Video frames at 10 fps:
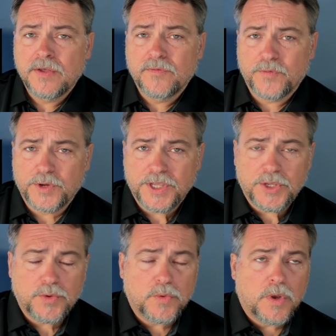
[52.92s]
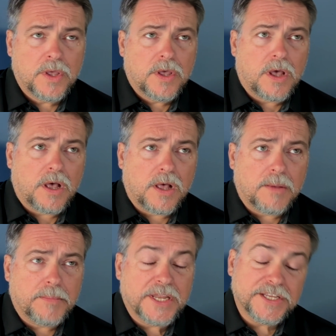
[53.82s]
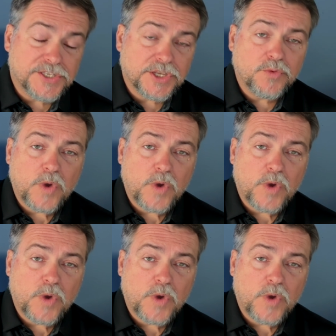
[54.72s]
for you. It is a good